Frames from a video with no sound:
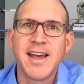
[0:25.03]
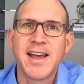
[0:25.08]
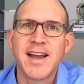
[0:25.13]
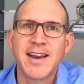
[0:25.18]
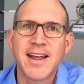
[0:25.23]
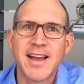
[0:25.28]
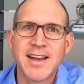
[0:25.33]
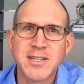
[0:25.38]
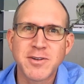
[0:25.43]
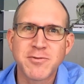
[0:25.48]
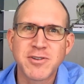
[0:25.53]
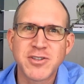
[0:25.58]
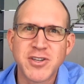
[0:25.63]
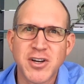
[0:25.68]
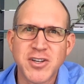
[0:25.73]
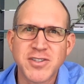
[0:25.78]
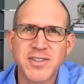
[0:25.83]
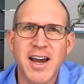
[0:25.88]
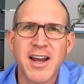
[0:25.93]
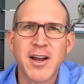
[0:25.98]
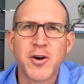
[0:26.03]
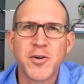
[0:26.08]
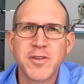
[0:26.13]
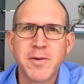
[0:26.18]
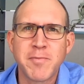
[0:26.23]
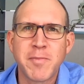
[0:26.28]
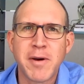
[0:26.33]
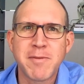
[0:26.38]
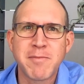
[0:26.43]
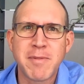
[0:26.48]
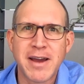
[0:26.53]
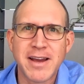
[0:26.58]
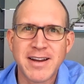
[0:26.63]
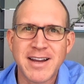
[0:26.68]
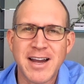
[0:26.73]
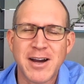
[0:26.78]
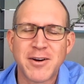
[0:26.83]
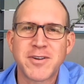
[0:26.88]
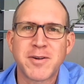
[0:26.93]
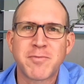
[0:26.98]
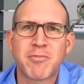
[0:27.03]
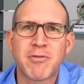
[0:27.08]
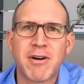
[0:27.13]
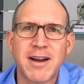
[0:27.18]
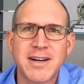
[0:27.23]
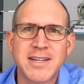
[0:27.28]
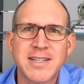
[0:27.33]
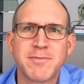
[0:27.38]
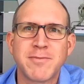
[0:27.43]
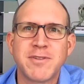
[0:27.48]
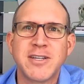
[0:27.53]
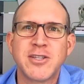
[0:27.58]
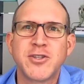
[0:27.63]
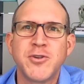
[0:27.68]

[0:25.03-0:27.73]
And as a result, I only pay my accountant approximately